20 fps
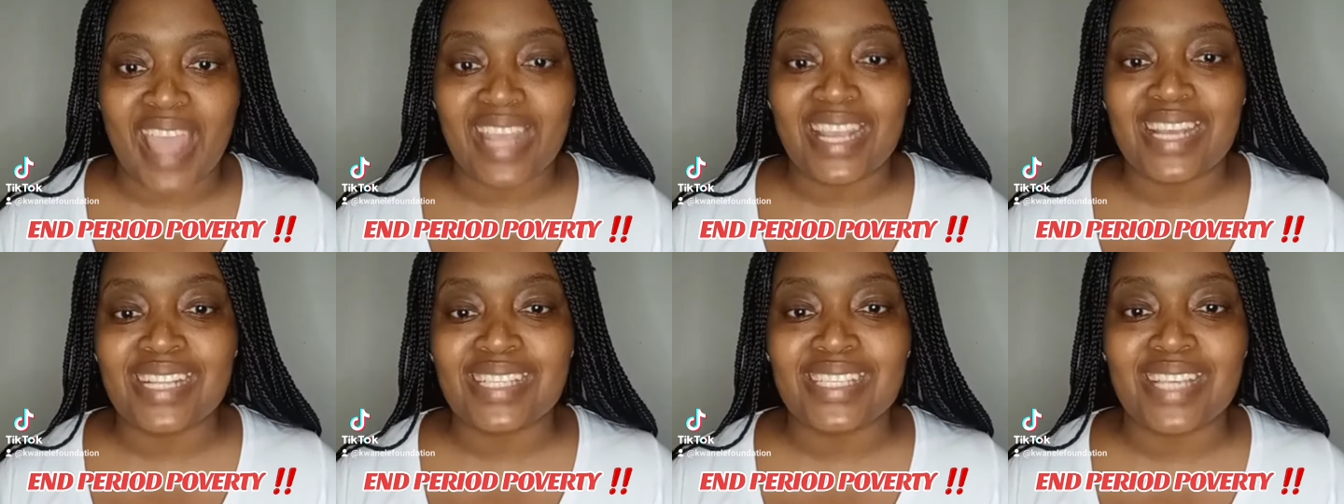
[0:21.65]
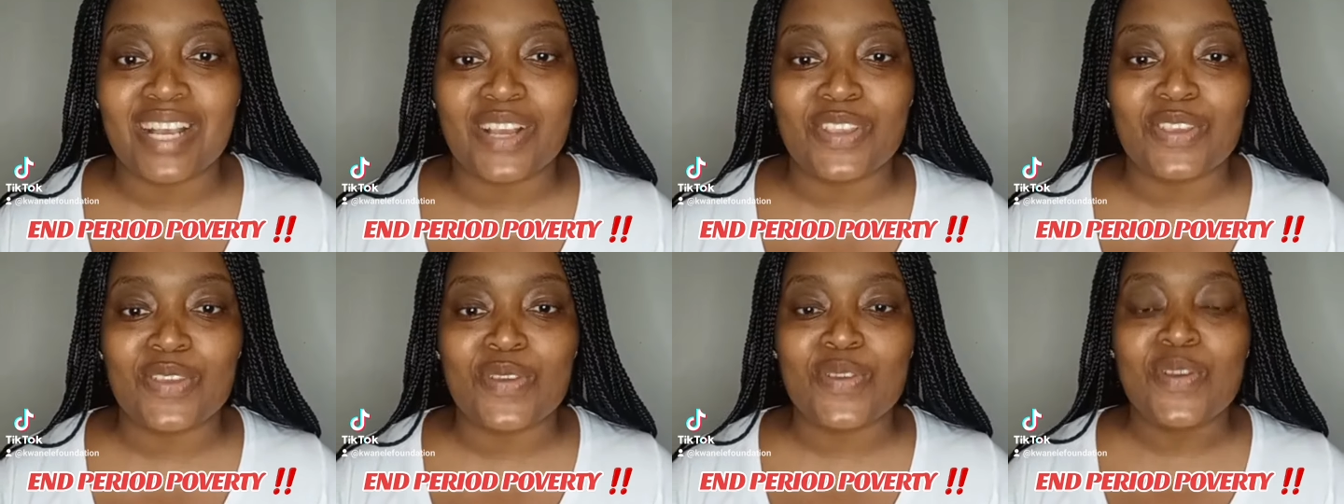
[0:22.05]
I can
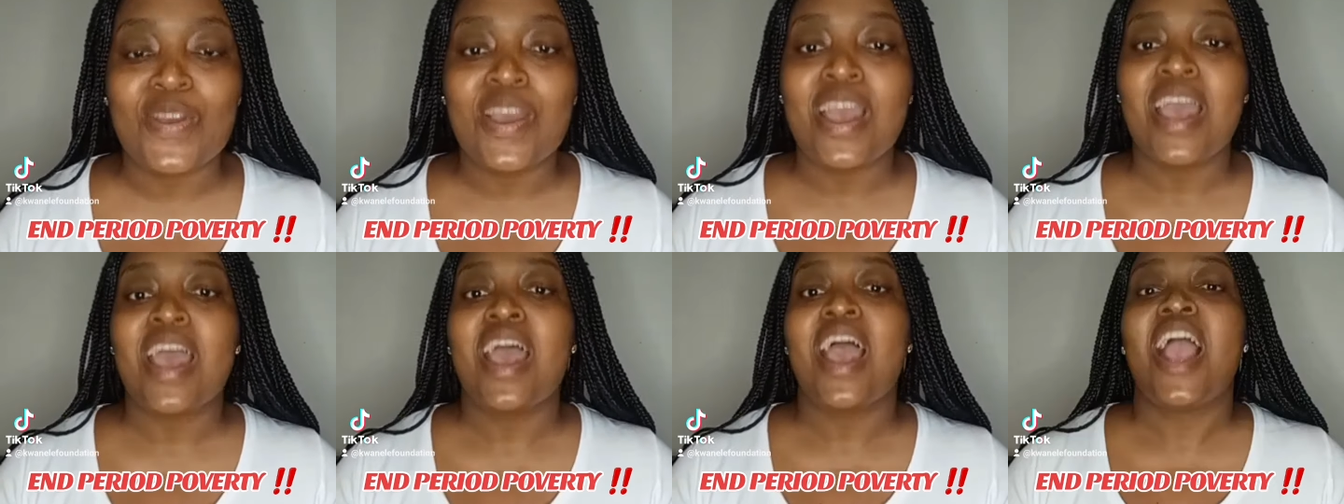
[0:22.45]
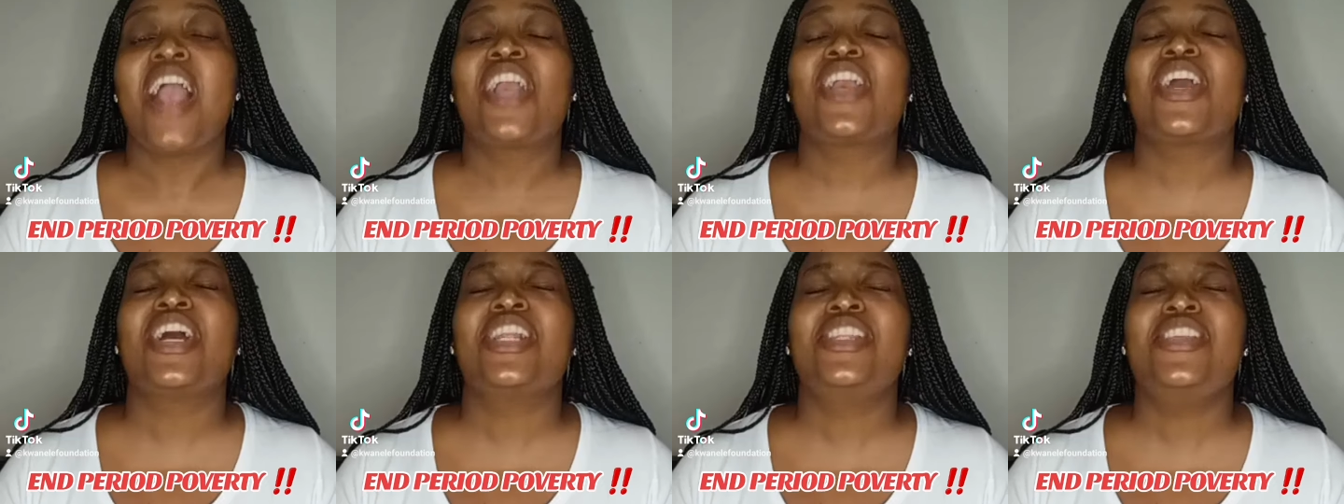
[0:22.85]
tell you
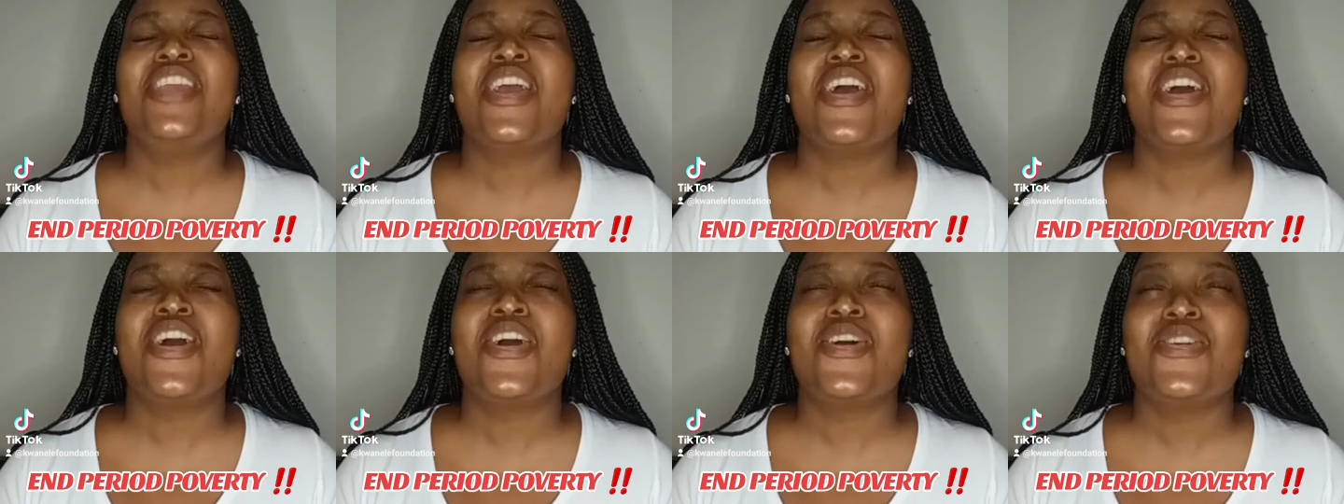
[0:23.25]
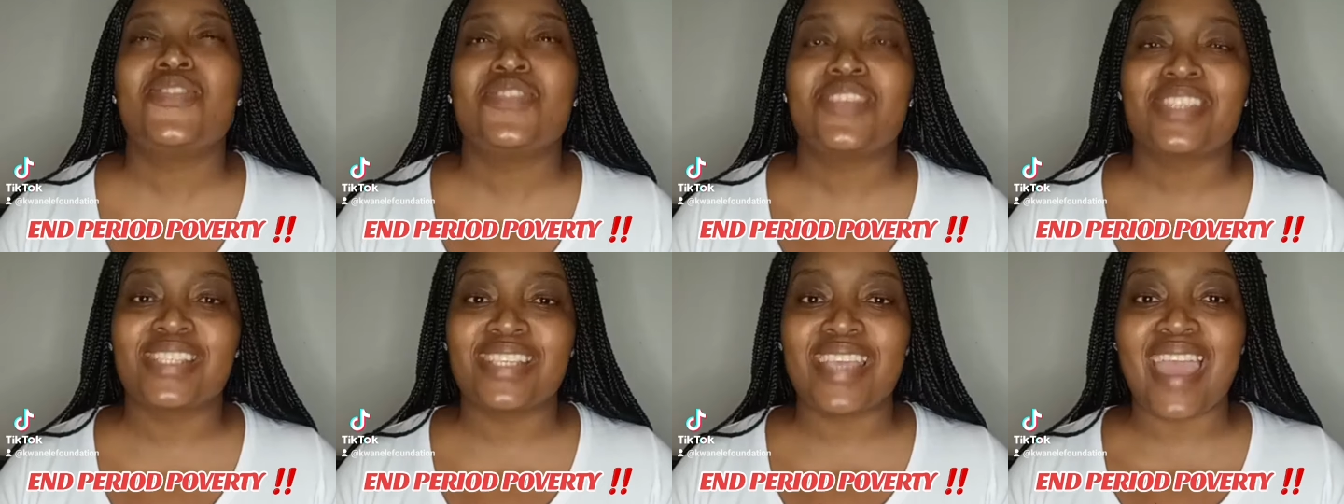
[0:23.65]
good
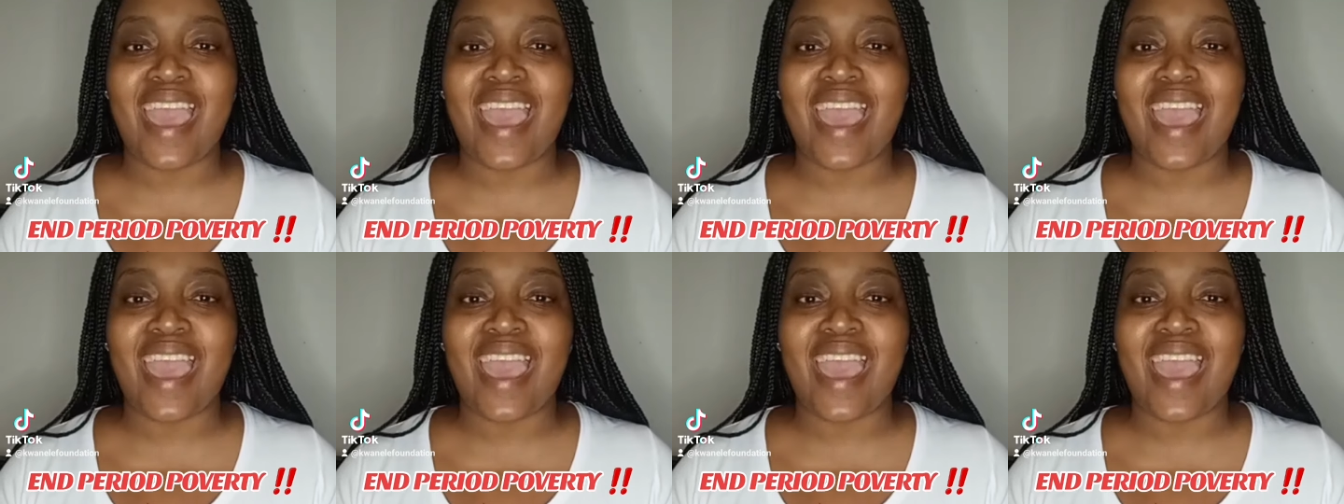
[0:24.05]
news.